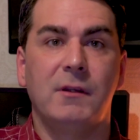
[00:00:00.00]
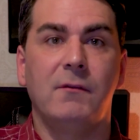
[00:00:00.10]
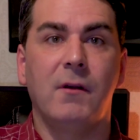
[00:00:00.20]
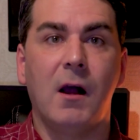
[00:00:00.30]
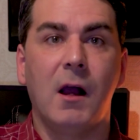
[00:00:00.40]

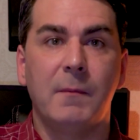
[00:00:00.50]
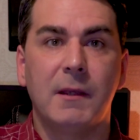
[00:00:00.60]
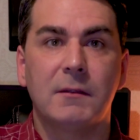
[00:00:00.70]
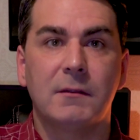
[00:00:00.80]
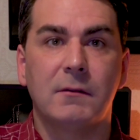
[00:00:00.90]
You've got
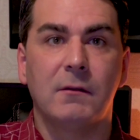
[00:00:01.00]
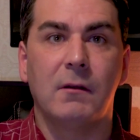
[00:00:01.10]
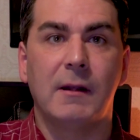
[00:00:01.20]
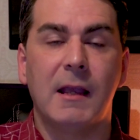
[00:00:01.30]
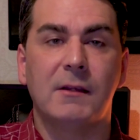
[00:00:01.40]
IBIS, you've
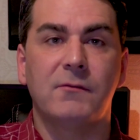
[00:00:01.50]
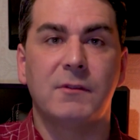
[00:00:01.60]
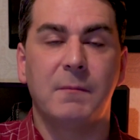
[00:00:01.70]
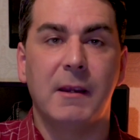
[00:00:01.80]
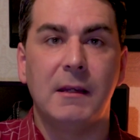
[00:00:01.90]
got that extra
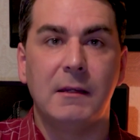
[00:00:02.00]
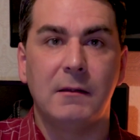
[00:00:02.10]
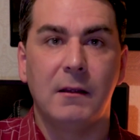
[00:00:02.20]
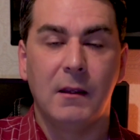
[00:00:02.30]
speed,